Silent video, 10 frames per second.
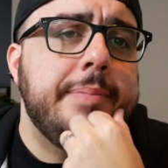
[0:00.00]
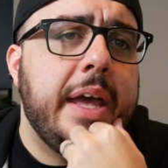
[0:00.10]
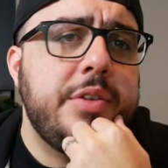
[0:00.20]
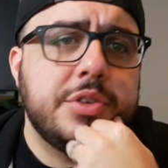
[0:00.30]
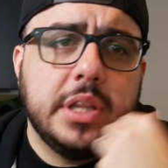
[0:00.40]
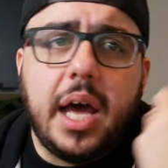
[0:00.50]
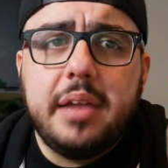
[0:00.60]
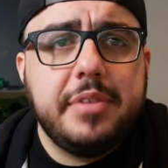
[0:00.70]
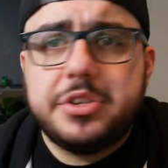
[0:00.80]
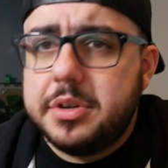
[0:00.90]
And there's a
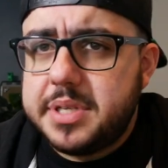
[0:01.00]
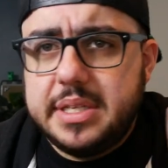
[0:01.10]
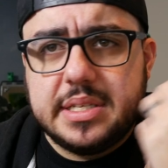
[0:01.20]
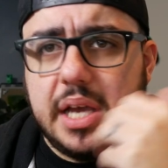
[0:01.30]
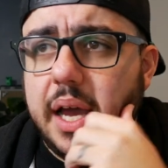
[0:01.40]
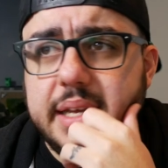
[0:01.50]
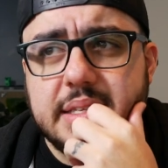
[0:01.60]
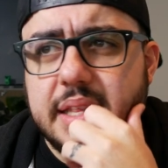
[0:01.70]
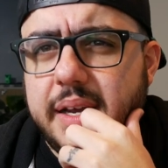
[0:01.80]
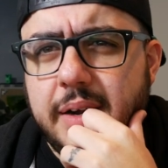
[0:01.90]
lot of interesting
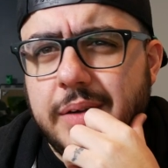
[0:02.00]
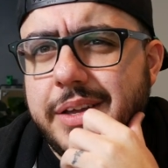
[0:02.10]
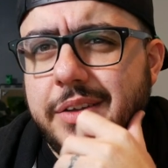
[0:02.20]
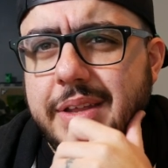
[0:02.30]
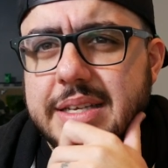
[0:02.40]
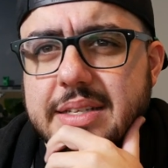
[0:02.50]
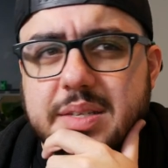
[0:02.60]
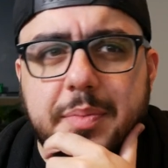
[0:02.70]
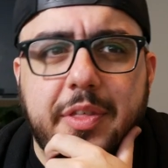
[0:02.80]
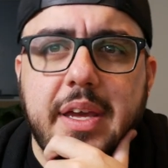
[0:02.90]
designs there. You know, they did
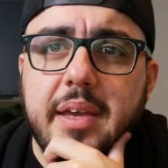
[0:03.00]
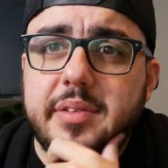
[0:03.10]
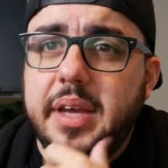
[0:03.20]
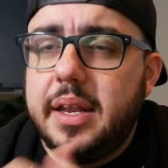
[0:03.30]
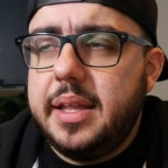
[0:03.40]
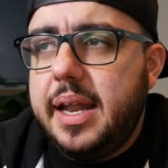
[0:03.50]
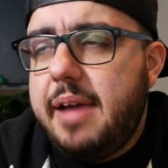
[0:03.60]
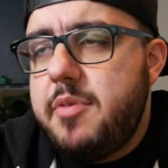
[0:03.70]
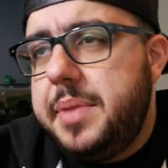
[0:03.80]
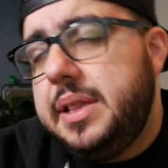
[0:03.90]
some things that, that
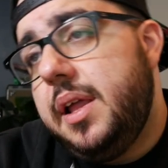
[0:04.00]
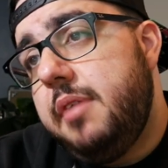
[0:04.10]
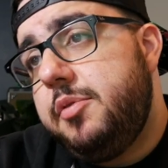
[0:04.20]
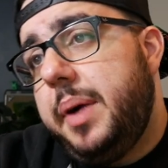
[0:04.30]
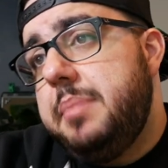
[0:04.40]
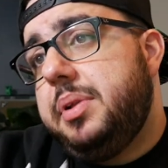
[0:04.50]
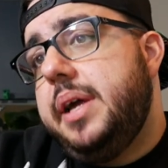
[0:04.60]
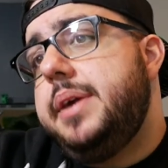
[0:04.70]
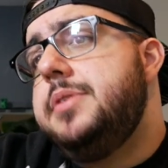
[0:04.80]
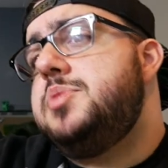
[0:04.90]
haven't been loved by
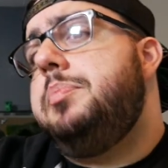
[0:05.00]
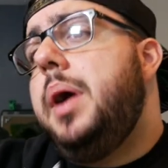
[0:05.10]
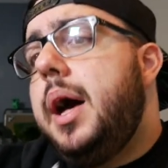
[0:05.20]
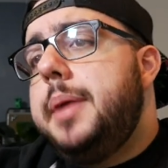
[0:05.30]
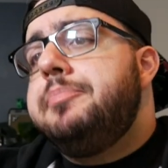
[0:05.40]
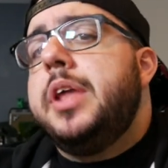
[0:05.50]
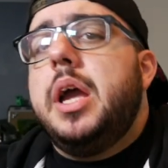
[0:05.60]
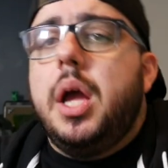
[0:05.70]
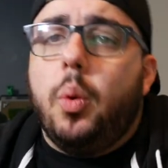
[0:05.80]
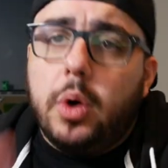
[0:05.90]
players, but
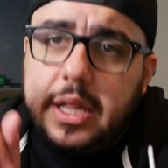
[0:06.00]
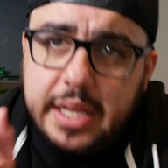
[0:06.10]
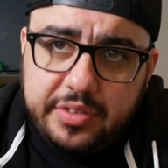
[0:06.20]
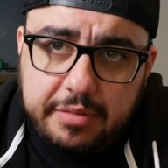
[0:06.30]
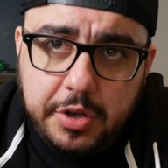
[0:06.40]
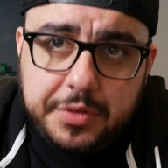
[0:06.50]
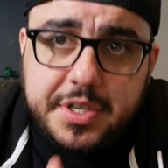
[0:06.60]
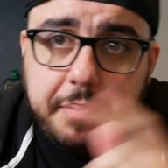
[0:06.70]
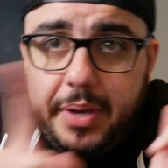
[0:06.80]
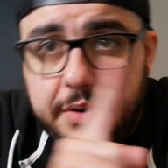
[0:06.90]
one of the things I've
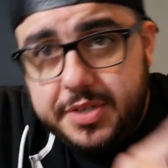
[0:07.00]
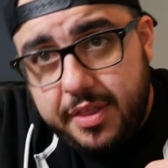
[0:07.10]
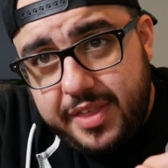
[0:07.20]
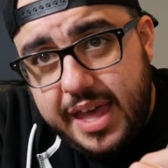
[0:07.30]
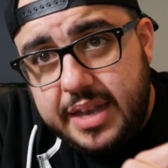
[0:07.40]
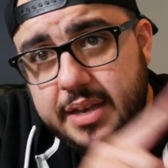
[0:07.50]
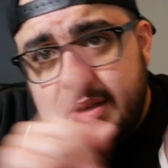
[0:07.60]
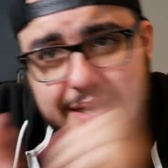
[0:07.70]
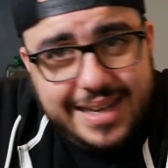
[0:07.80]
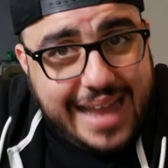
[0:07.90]
noticed compared to
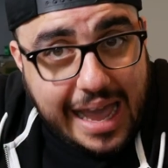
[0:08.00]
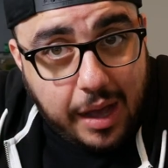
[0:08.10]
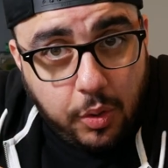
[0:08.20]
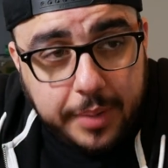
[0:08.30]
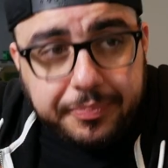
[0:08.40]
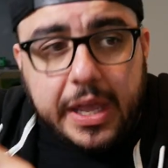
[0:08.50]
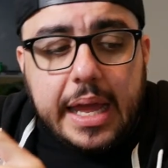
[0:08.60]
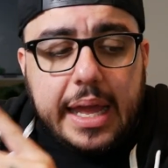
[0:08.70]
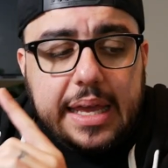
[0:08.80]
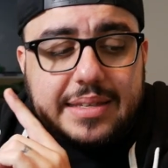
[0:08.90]
then to now
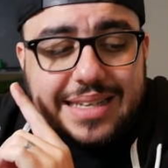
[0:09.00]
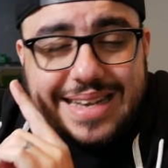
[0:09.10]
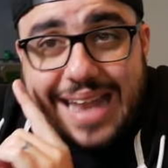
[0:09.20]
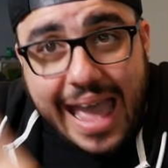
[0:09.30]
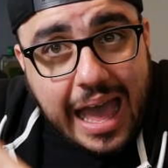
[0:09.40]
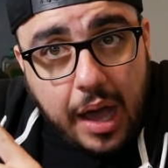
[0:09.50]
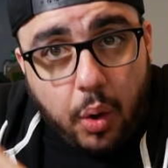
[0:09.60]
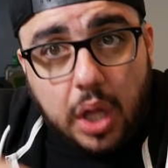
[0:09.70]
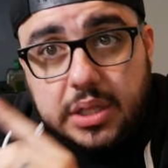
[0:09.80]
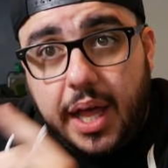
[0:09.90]
is
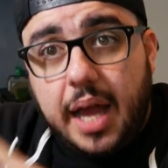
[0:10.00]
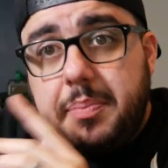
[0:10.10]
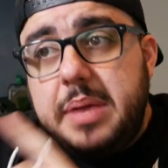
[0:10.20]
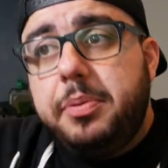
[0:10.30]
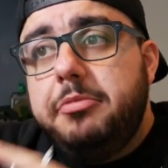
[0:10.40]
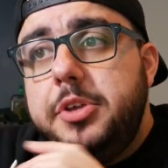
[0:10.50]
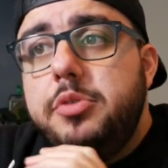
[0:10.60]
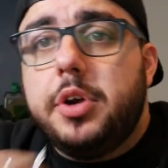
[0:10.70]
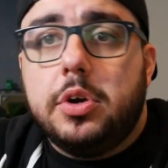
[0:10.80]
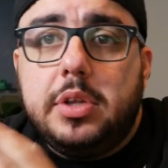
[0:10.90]
now a lot of people
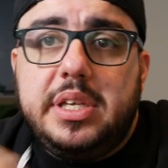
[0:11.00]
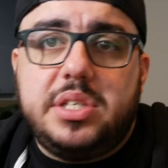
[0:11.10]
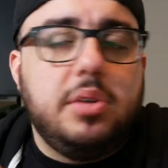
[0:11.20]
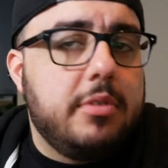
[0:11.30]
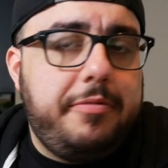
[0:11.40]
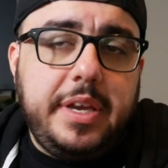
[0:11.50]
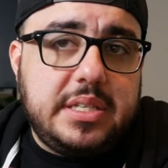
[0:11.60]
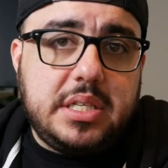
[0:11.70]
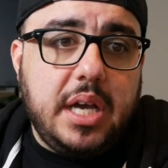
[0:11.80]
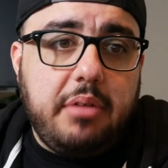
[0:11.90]
view the early
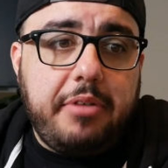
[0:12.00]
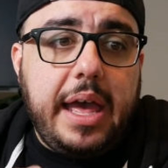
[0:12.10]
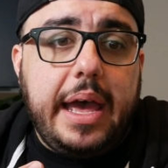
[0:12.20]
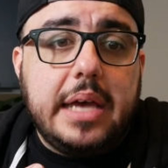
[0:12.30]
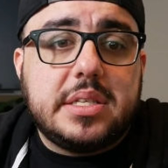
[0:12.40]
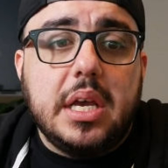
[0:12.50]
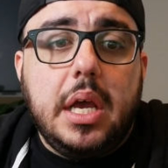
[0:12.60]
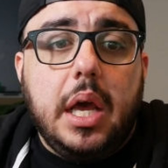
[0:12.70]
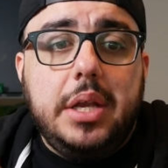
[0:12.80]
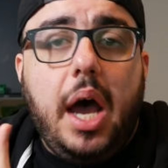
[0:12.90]
Silverface stuff as
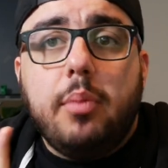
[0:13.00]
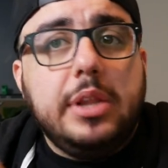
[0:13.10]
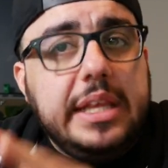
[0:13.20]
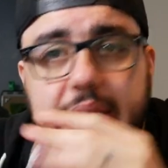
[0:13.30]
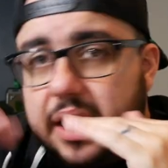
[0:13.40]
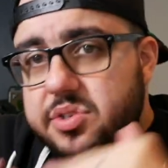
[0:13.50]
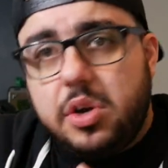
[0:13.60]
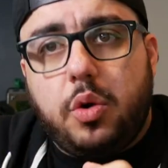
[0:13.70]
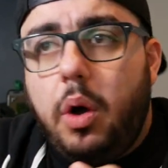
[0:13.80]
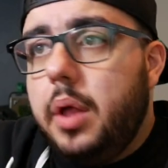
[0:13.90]
not really
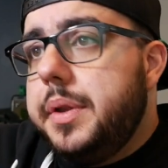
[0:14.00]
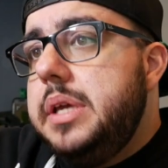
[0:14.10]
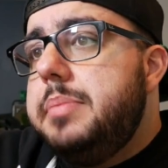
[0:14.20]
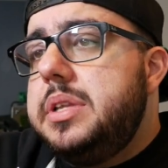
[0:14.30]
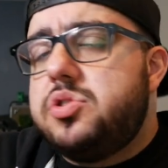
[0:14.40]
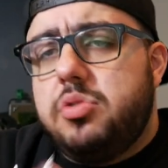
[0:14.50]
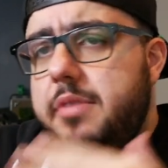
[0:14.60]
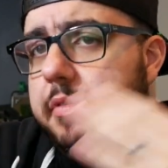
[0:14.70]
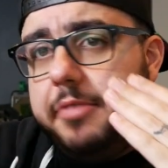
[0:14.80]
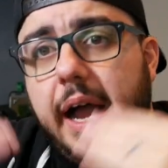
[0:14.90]
lesser quality, but
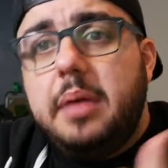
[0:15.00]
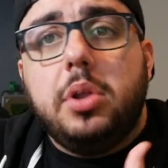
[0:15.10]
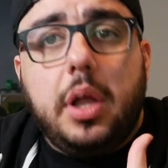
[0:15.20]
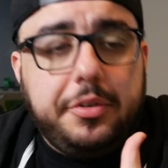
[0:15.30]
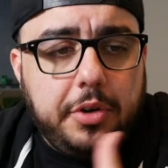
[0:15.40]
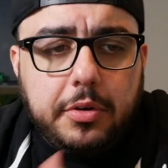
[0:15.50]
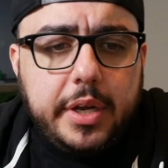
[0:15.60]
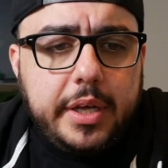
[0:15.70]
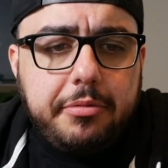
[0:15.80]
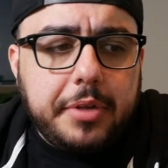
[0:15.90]
sort of a viable
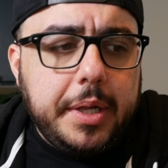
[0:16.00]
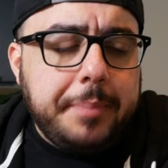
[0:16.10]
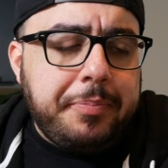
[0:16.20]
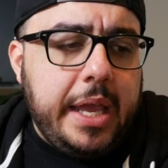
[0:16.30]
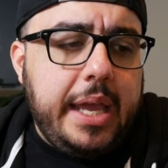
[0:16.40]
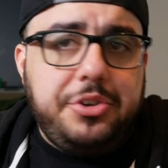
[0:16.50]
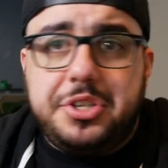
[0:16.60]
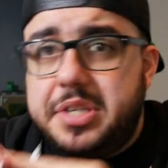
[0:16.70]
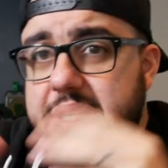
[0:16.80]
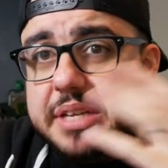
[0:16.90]
alternative and
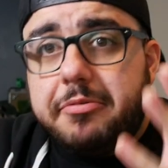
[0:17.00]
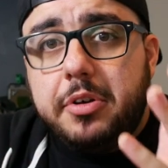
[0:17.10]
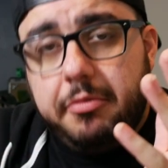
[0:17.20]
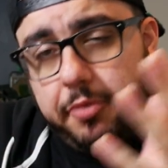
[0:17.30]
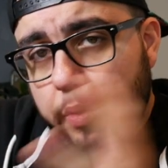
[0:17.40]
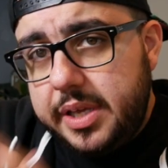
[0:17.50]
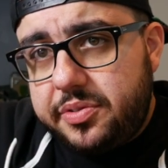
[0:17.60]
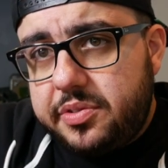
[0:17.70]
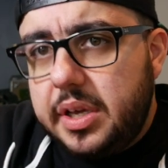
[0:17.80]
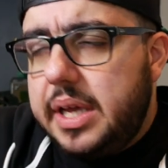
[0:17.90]
just a different
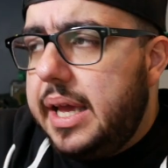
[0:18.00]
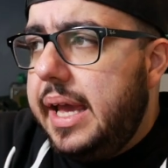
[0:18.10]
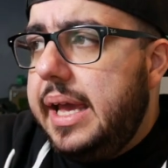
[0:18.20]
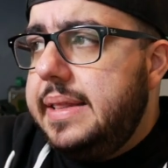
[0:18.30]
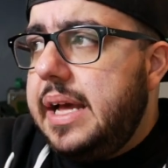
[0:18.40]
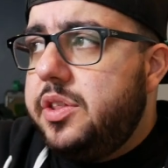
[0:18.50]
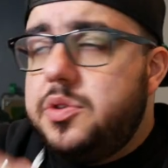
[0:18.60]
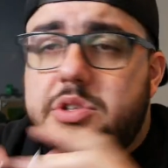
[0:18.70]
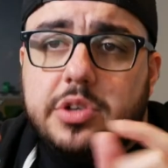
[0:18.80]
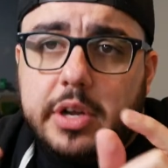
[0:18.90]
voice and that
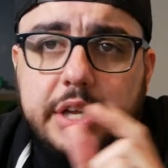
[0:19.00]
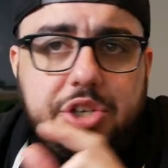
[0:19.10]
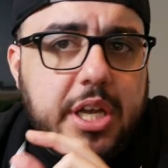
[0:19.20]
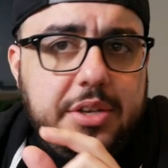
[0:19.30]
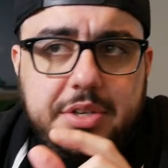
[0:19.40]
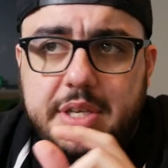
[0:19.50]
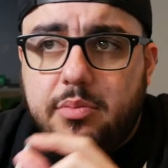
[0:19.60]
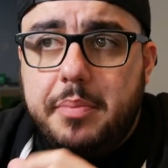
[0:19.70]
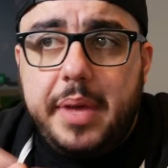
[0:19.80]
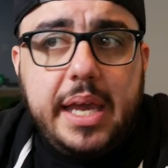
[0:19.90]
those circuit changes
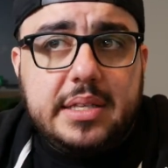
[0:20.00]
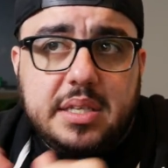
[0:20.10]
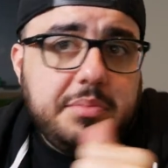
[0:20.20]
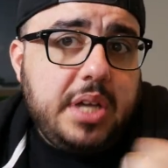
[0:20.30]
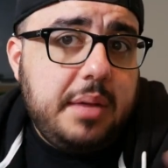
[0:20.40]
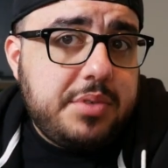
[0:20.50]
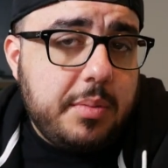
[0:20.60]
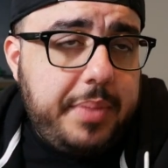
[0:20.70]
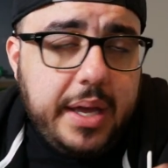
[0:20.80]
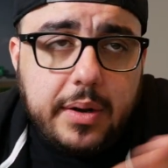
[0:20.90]
that were made sometimes
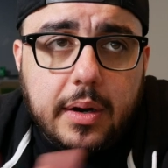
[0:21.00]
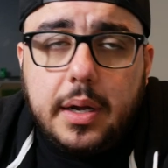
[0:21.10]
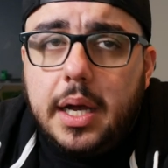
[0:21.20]
are better.